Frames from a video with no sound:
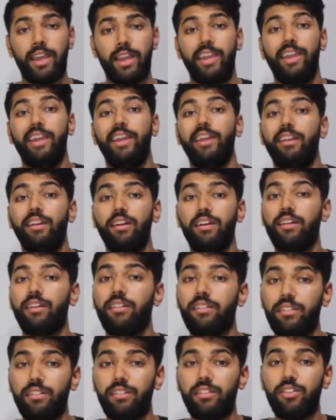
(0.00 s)
and
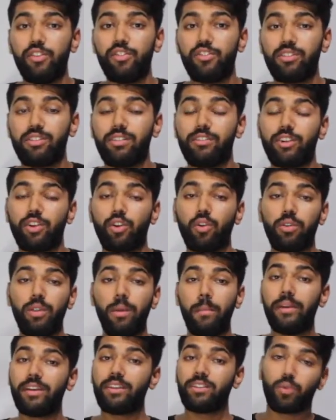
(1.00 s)
New Zealand record
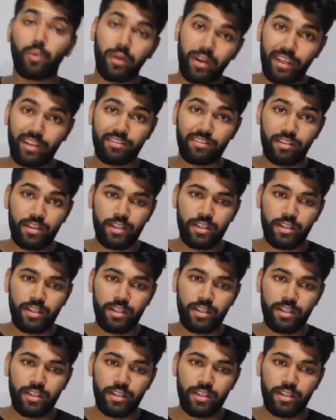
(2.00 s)
their biggest win against